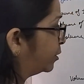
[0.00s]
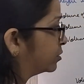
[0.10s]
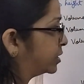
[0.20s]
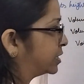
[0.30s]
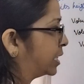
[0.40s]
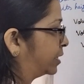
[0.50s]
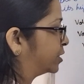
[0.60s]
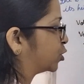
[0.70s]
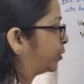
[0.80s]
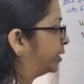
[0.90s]
because it is r
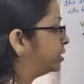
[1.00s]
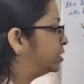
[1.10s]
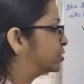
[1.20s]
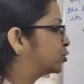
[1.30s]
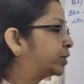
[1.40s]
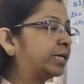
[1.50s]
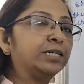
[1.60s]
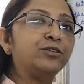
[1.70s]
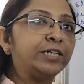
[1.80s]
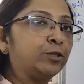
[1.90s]
square. So taken
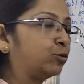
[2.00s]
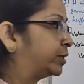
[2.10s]
3 2